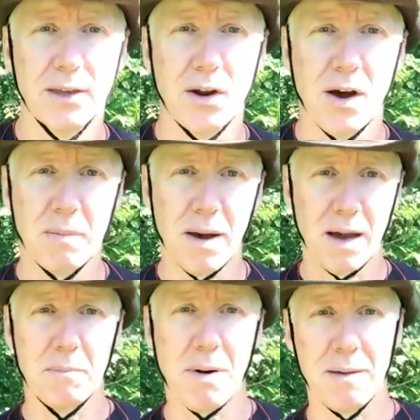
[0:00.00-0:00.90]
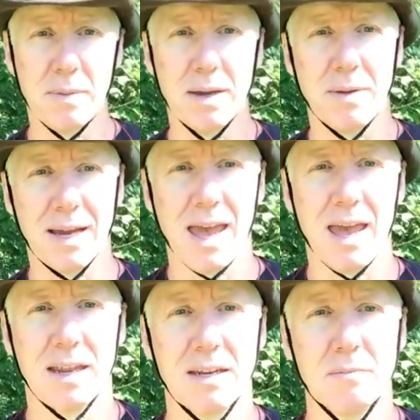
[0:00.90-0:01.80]
I'll probably be in my
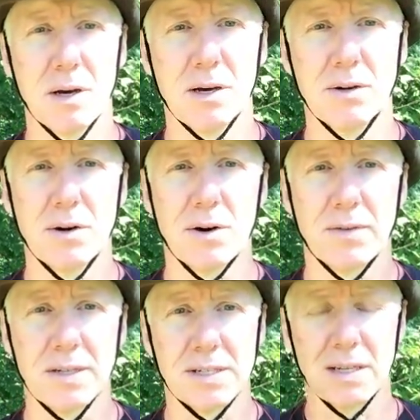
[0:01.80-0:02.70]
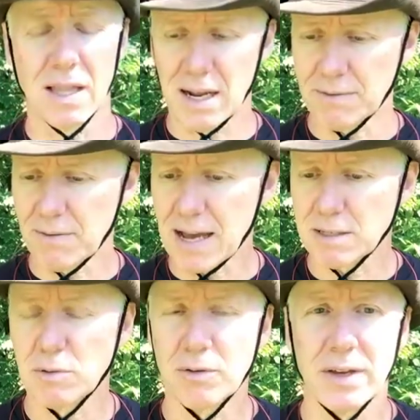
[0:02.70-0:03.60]
candid mode, or if it's a lot of
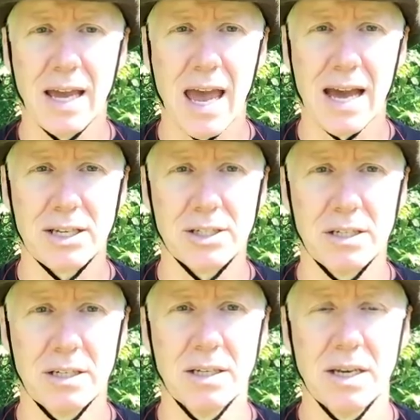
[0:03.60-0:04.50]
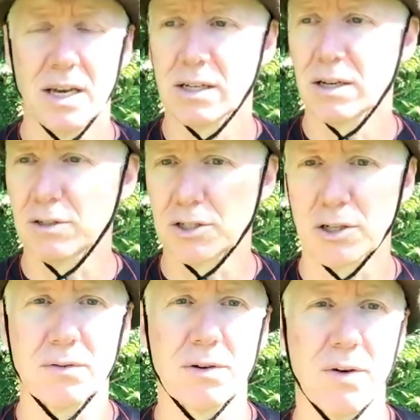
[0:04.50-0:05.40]
fast-moving action or
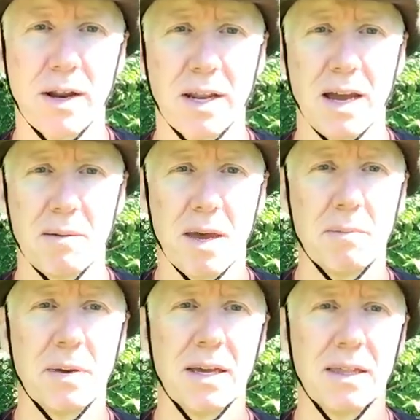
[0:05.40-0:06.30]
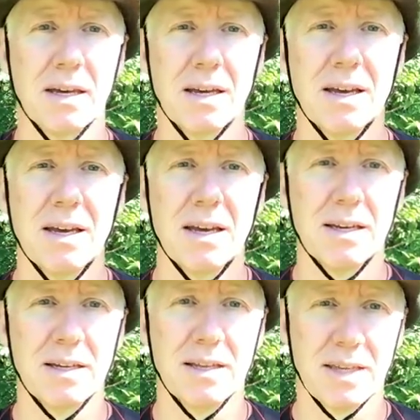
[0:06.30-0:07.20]
children running, I may be in
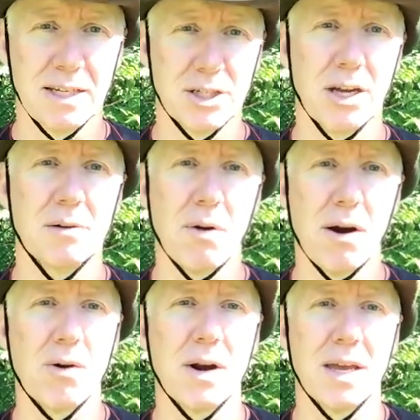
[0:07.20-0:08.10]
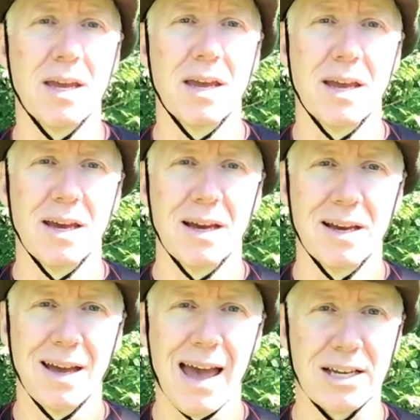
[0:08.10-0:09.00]
that shutter priority
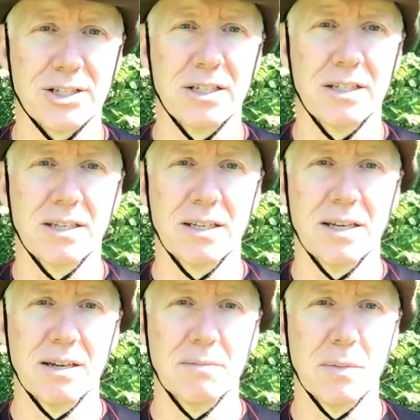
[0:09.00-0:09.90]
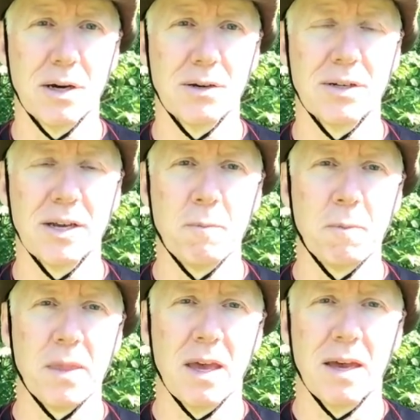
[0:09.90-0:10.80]
action mode.
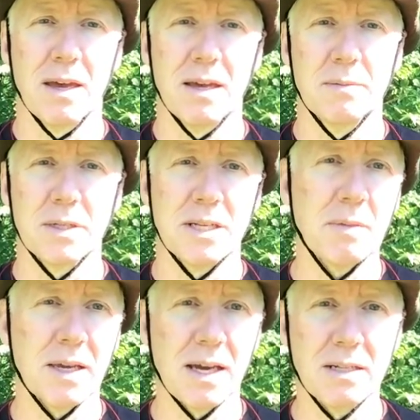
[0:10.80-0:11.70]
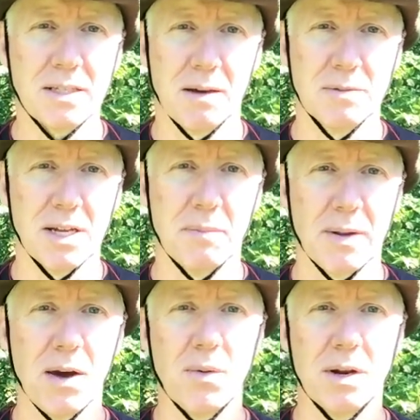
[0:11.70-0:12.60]
But something else comes up,
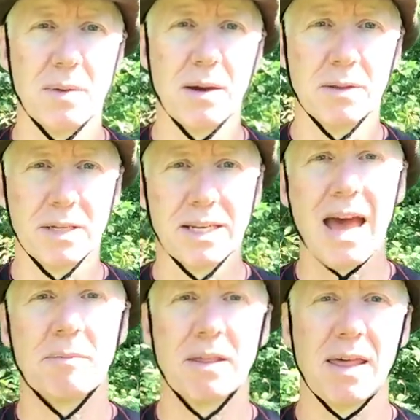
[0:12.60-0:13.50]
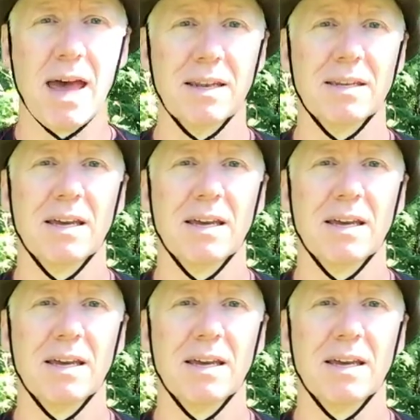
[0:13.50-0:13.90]
and I want to be able to adapt to that